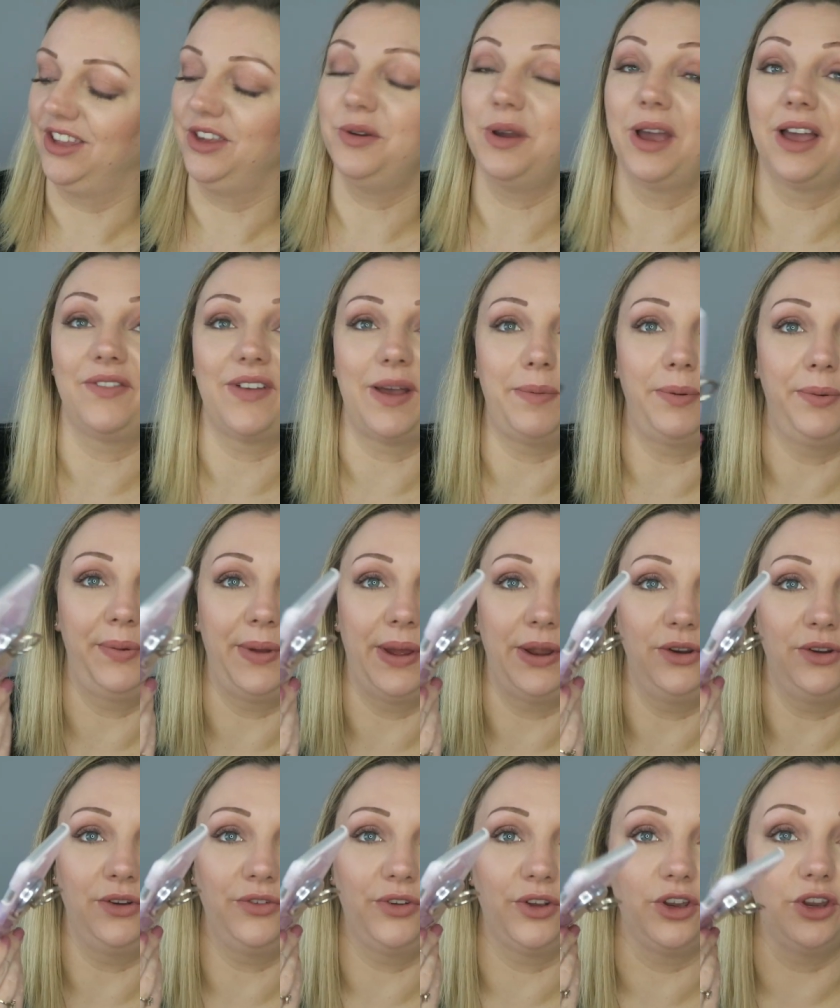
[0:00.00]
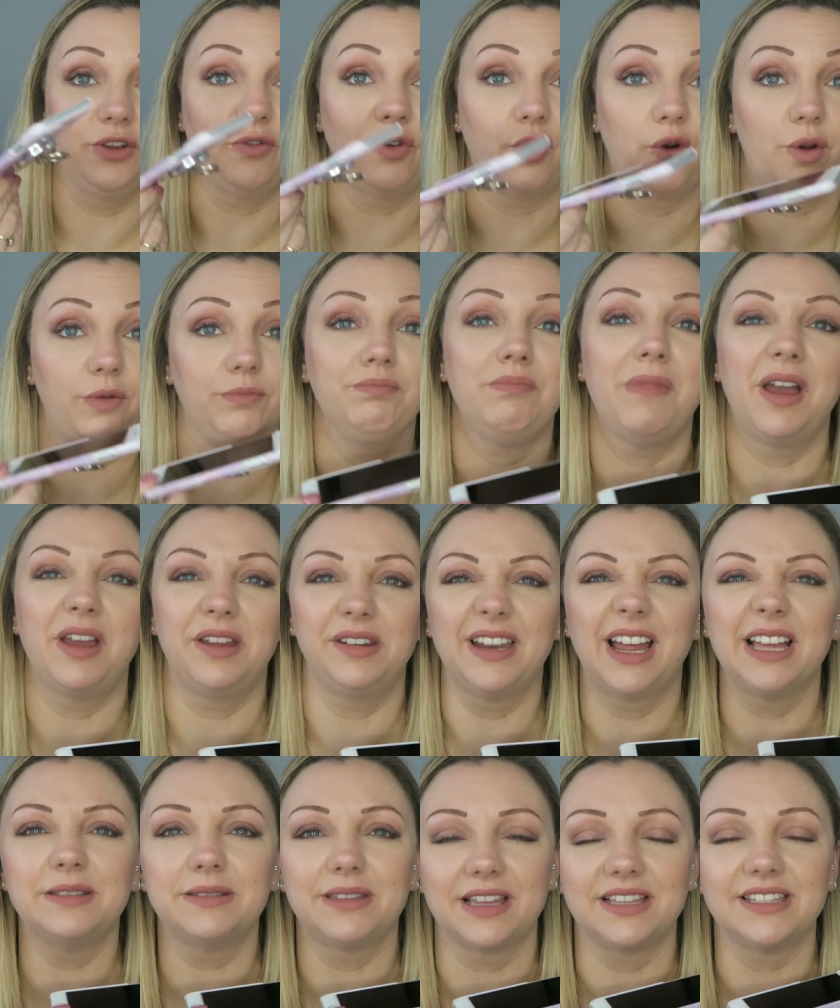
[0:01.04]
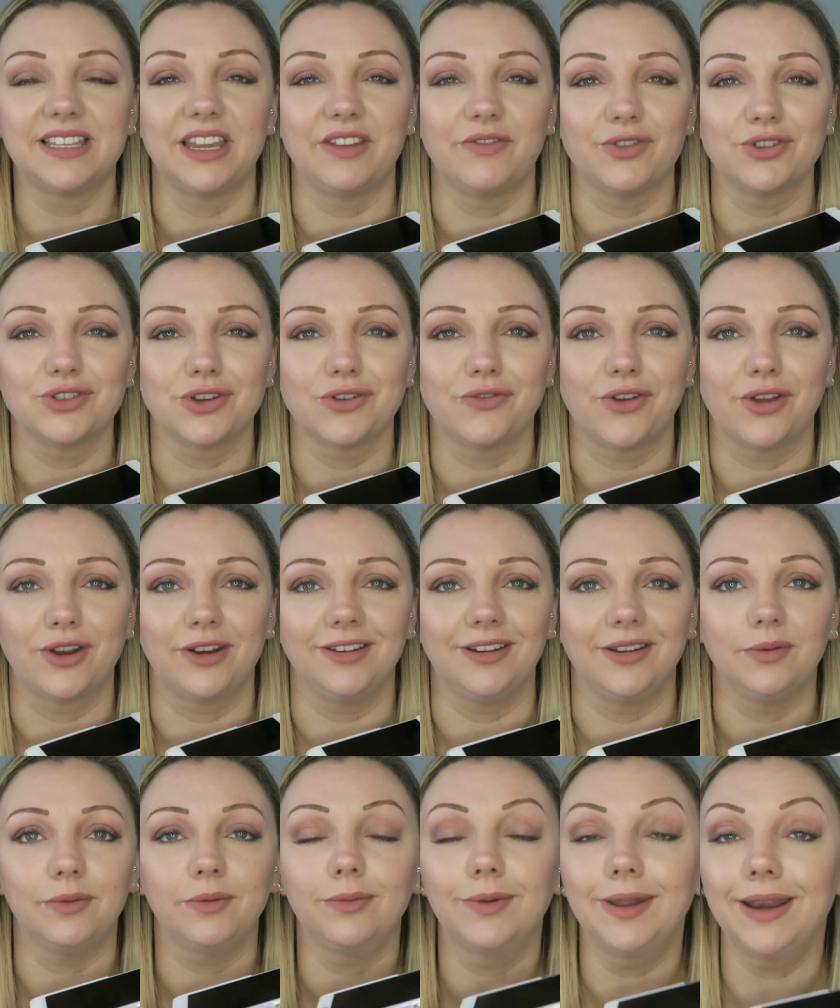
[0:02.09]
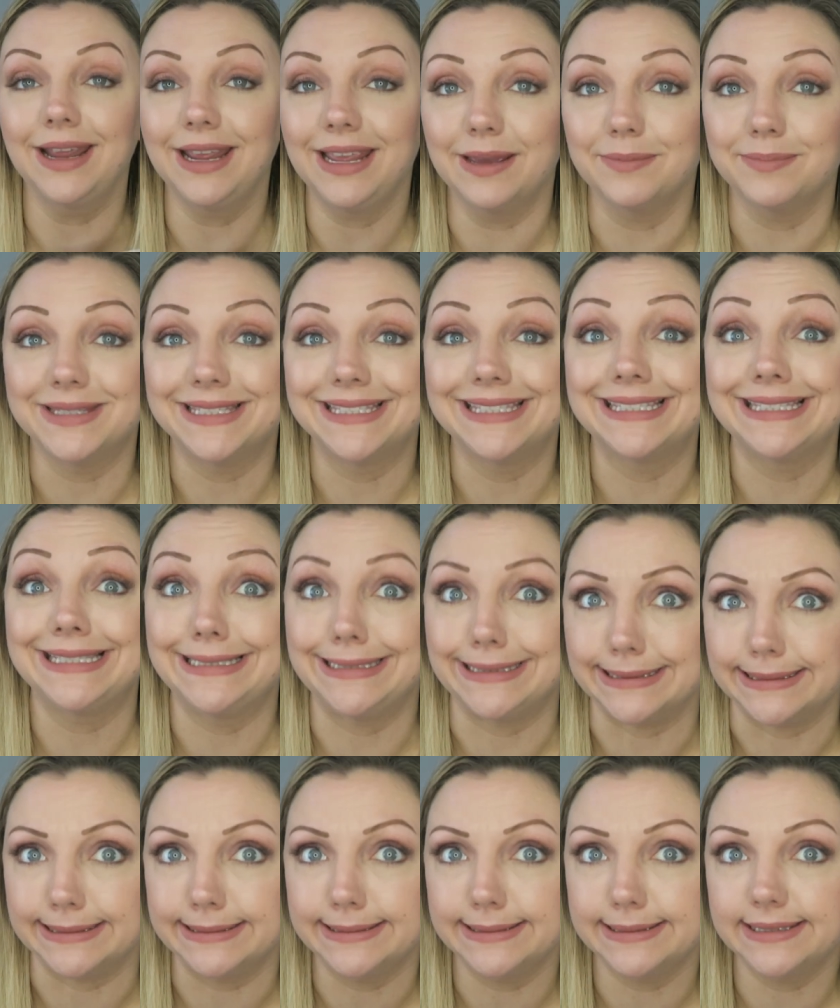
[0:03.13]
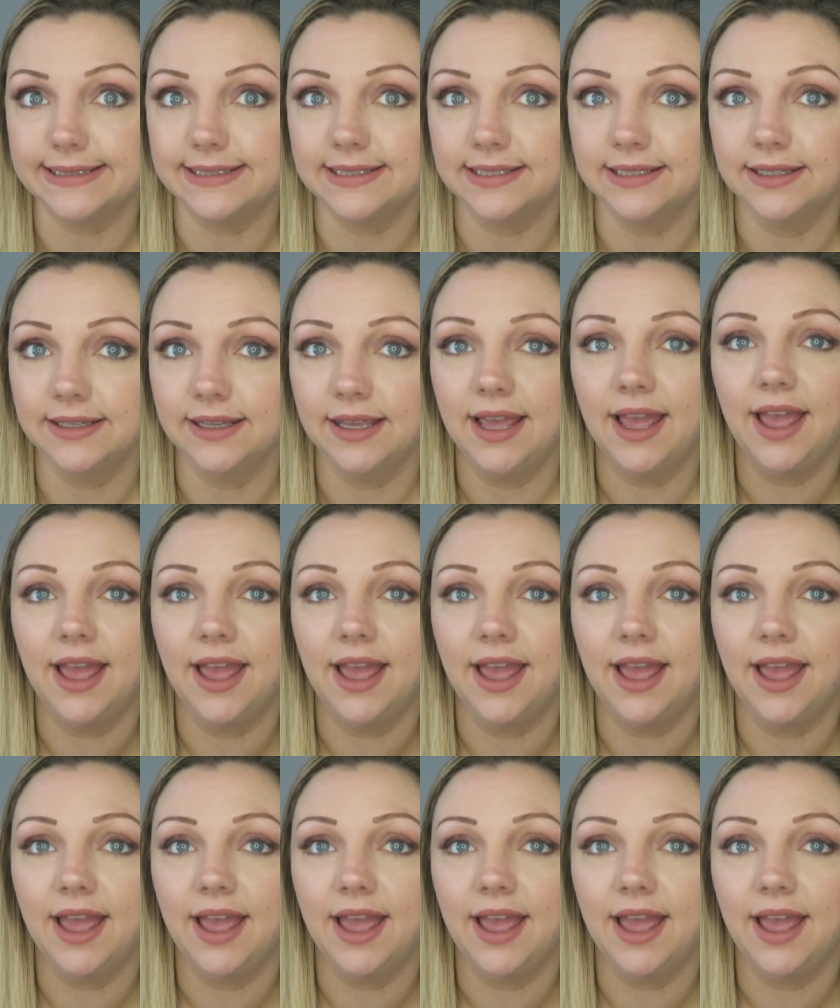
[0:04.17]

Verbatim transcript: you have Apple Pay on your phone, you might not start telling you what your phone on you. When I am skint,